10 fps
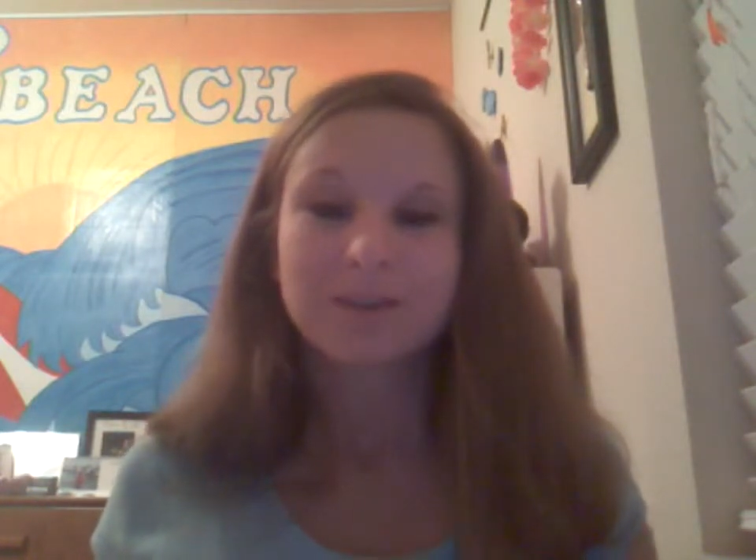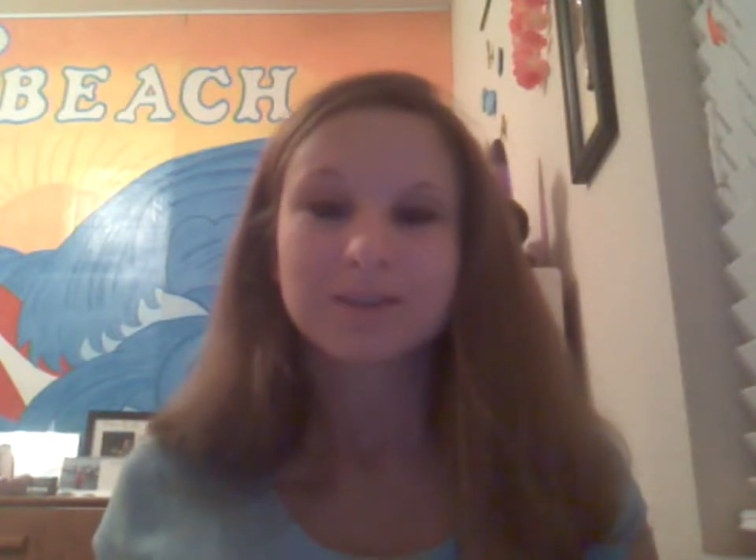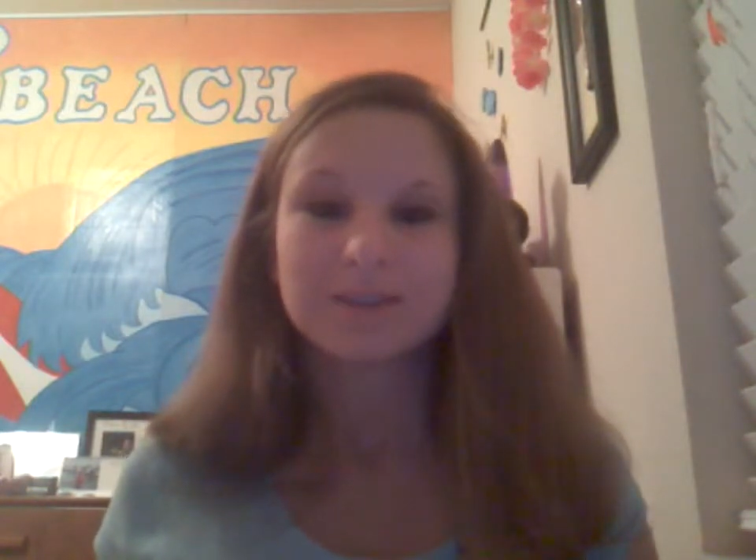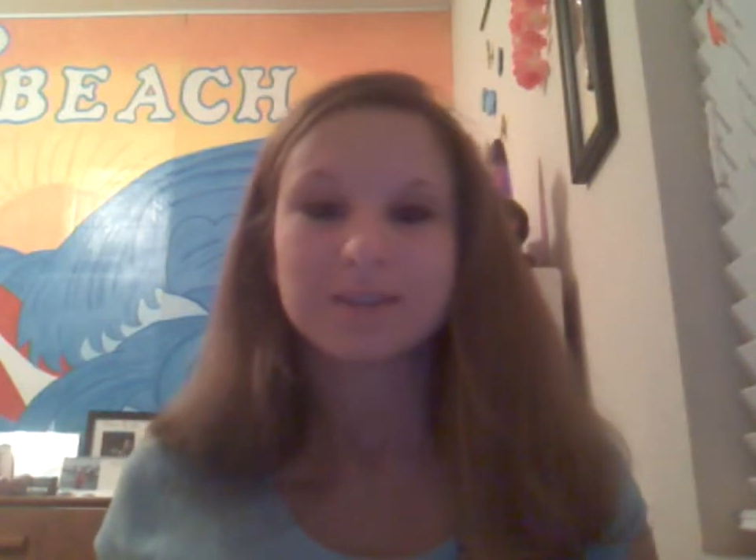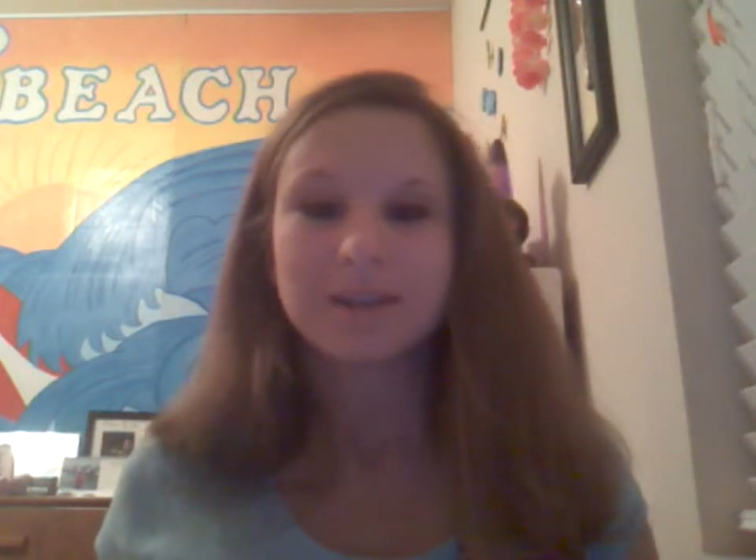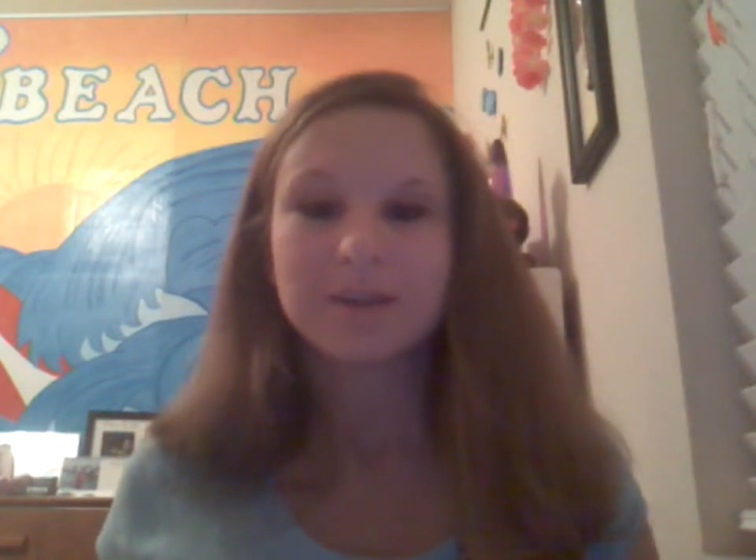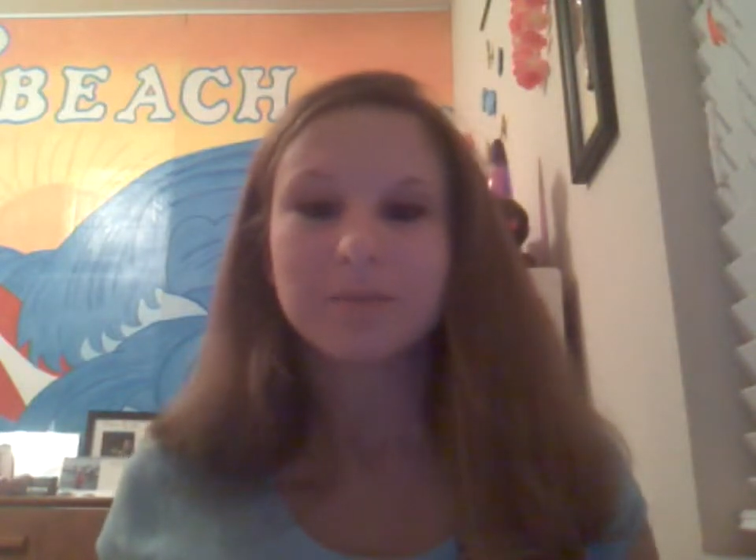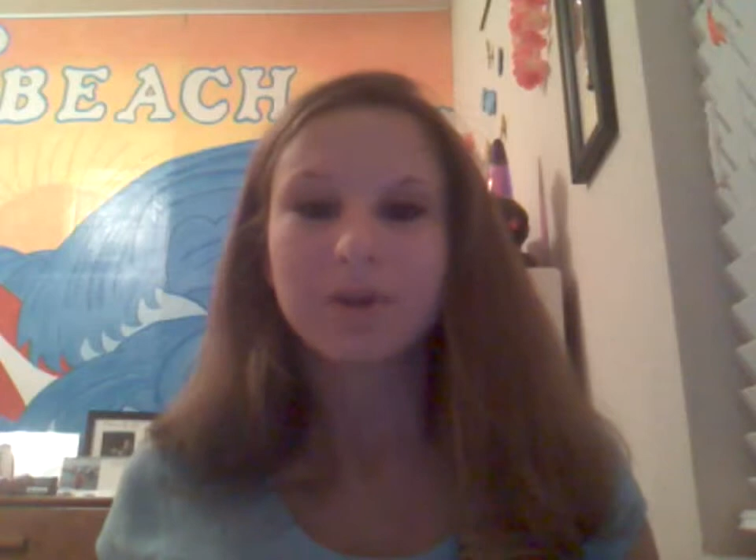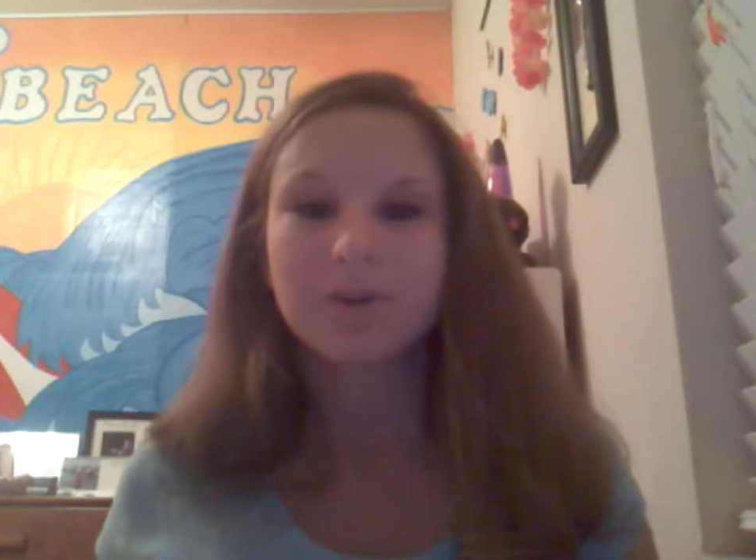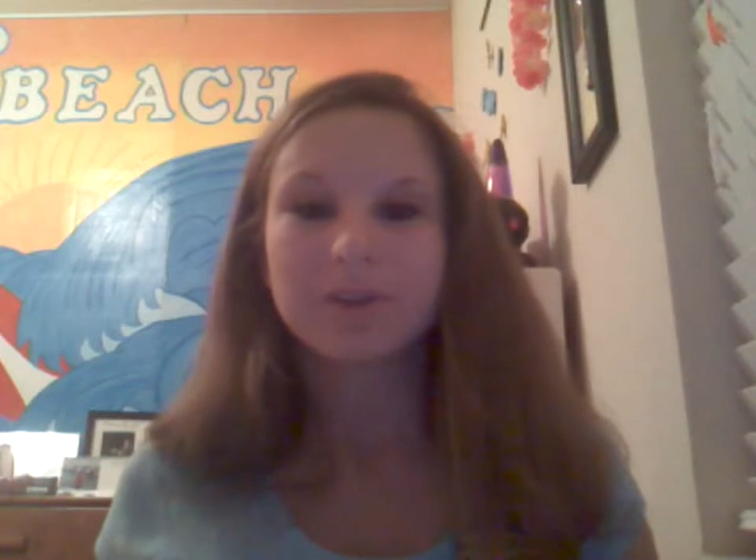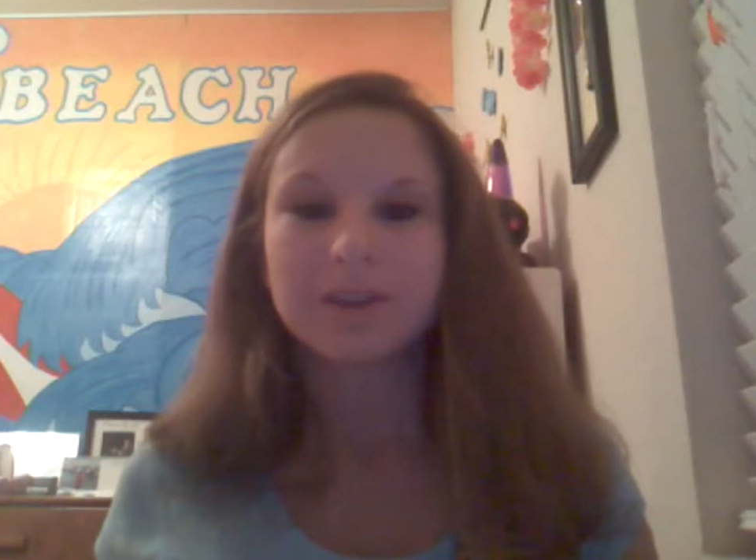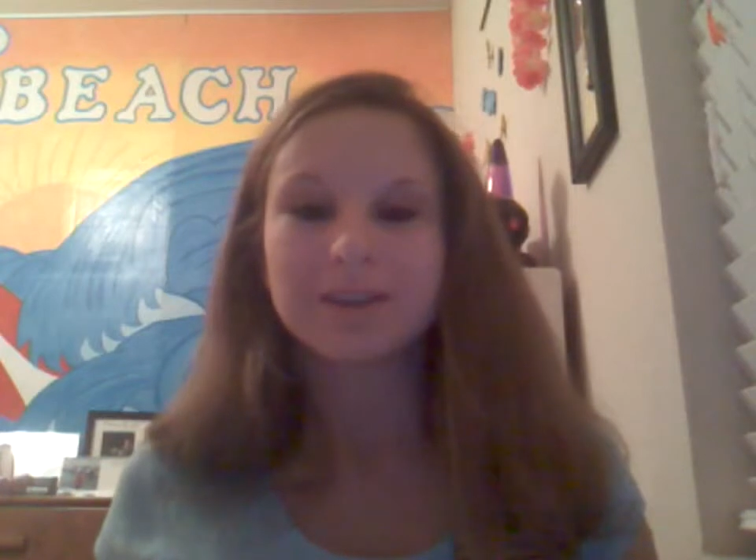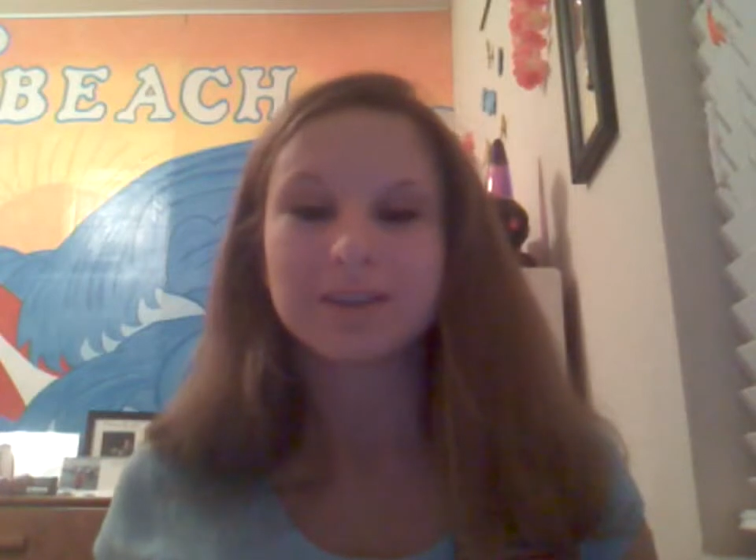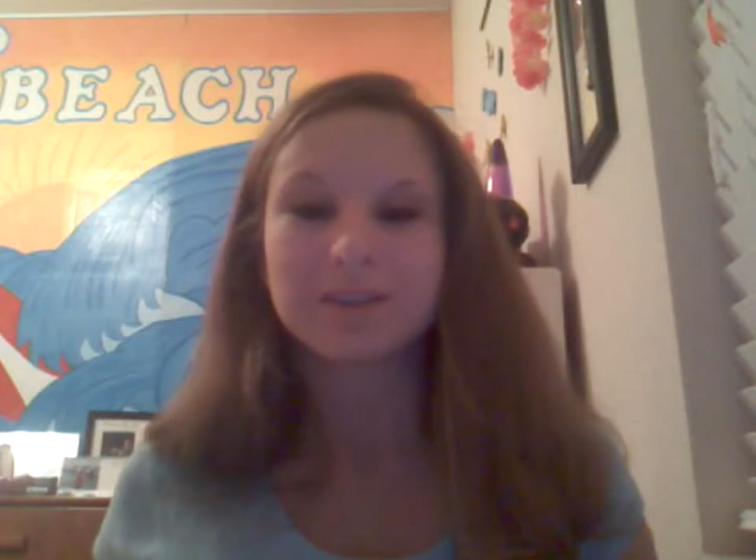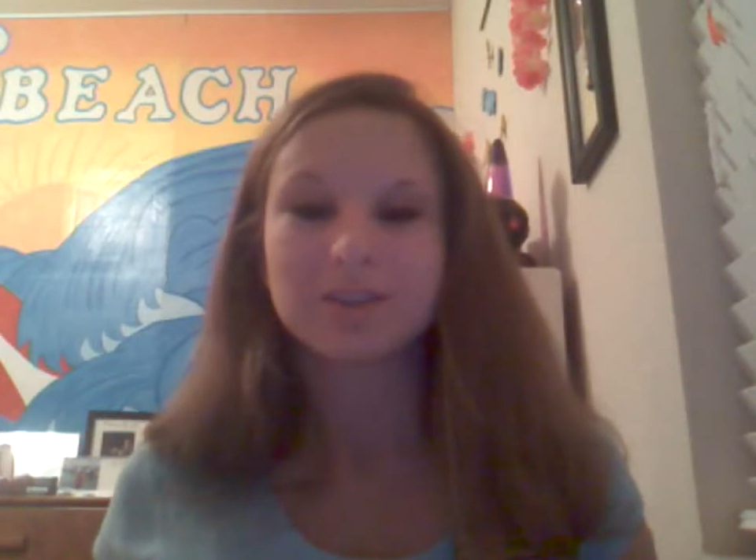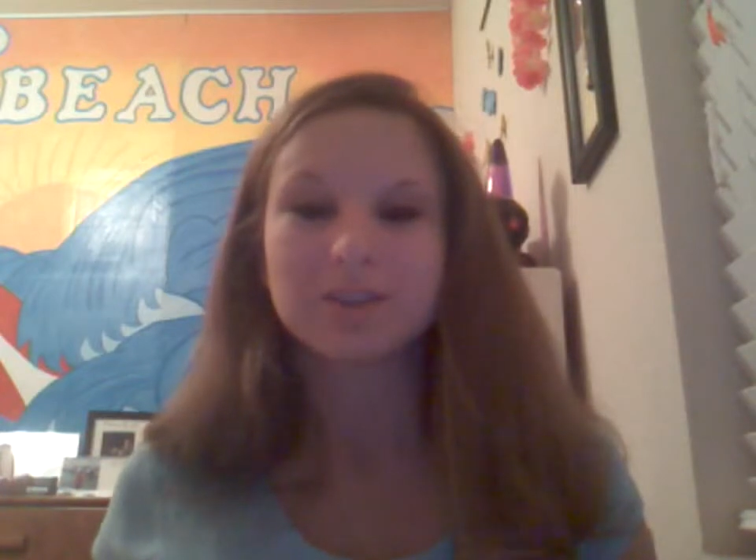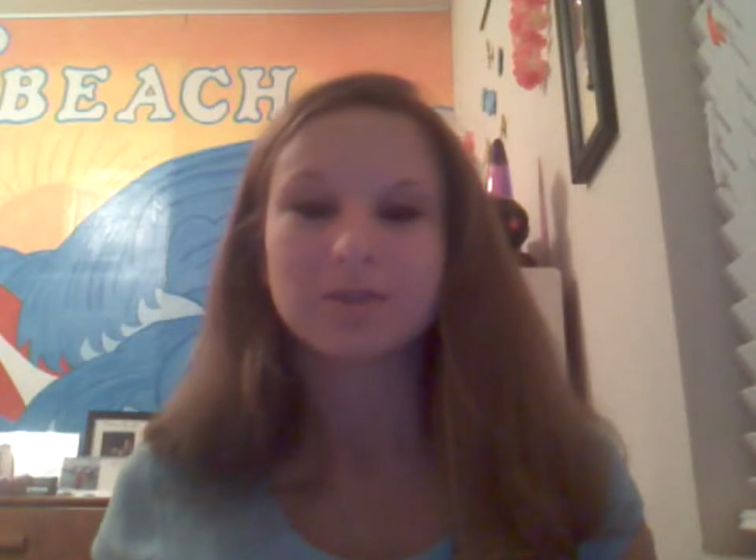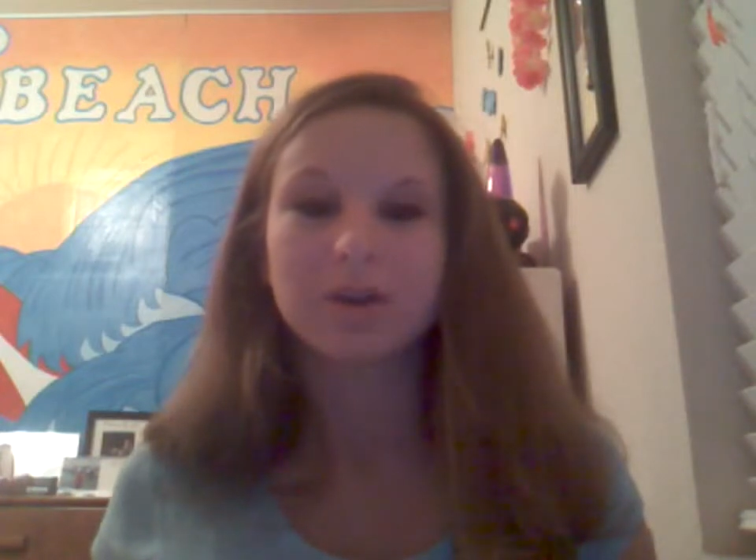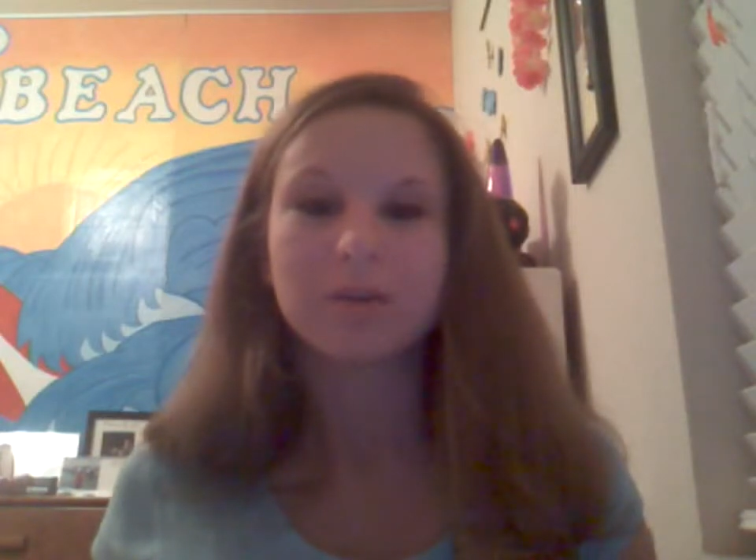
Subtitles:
sustainability doesn't just